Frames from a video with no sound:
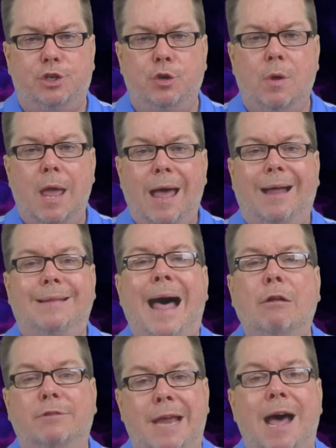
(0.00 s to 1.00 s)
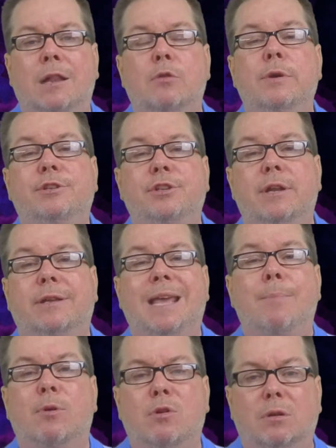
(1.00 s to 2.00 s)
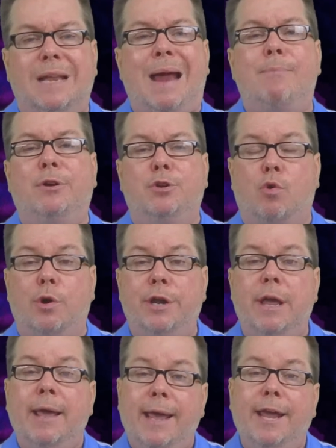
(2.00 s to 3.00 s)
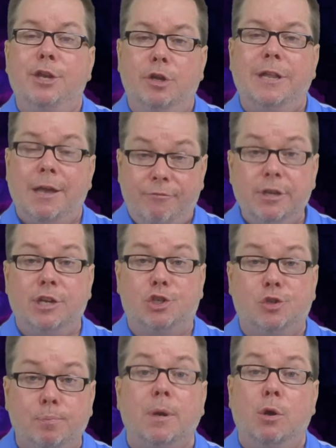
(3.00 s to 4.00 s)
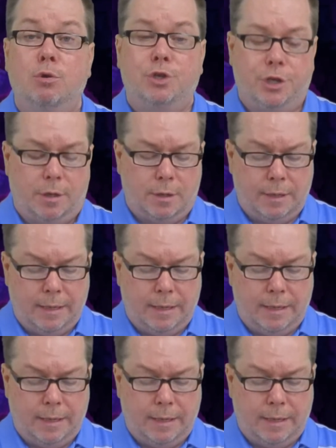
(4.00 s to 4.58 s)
You allow tolerance in a chemical laboratory and you'll have an explosion.